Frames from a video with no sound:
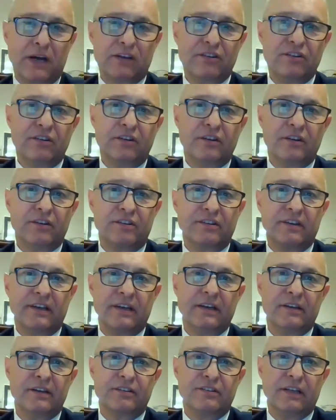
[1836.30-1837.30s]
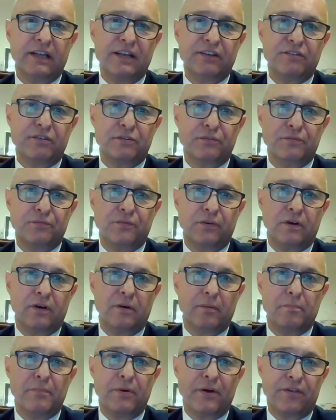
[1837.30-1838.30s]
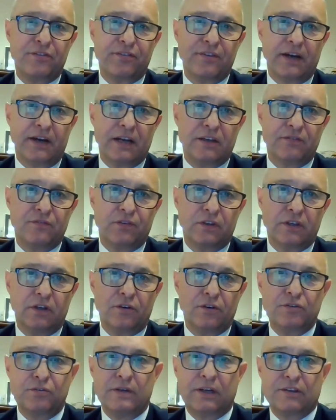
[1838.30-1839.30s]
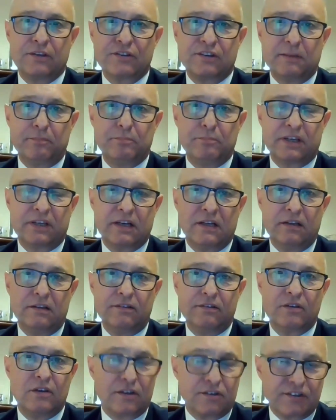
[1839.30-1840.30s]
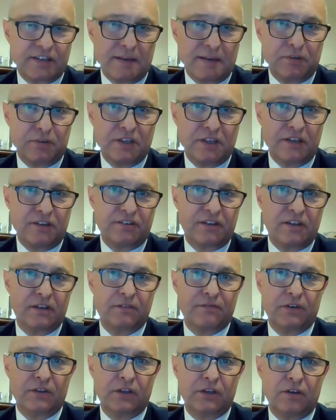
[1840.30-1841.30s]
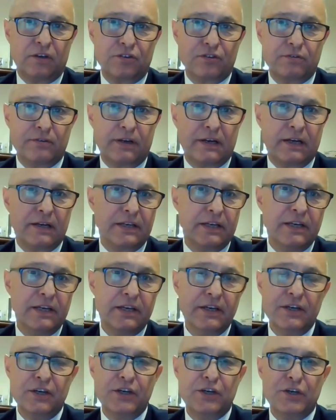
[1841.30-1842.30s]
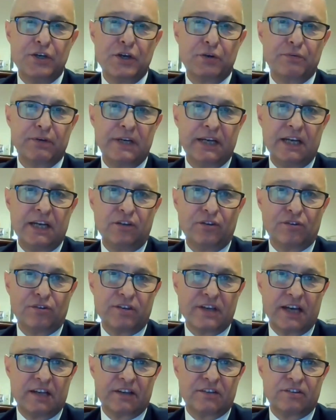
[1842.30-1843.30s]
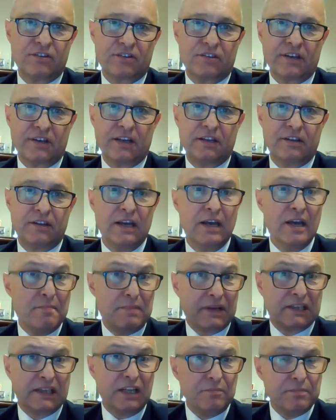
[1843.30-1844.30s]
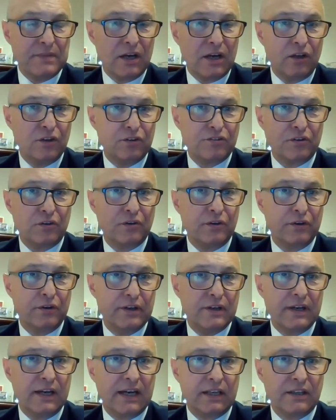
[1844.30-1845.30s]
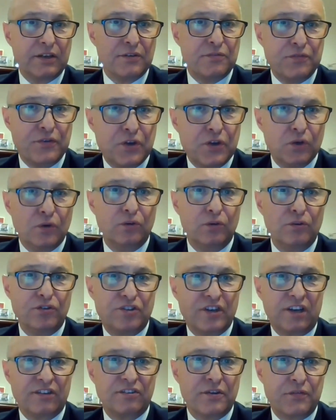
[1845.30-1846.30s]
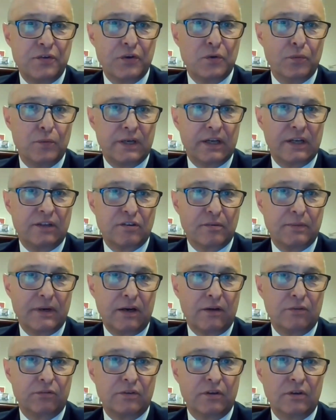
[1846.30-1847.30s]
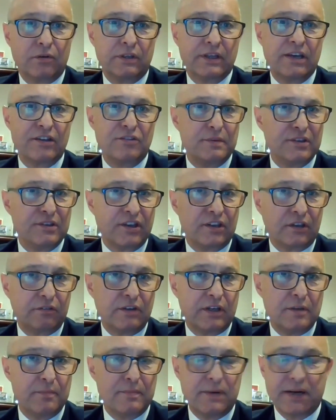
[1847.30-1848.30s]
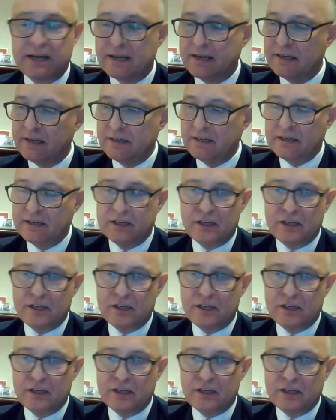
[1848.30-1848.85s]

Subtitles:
the Brexit is a lesson for both sides, for those who are skeptical, who are skeptics, and for those who are Euro enthusiasts. But let me also add a few words about what has been said already by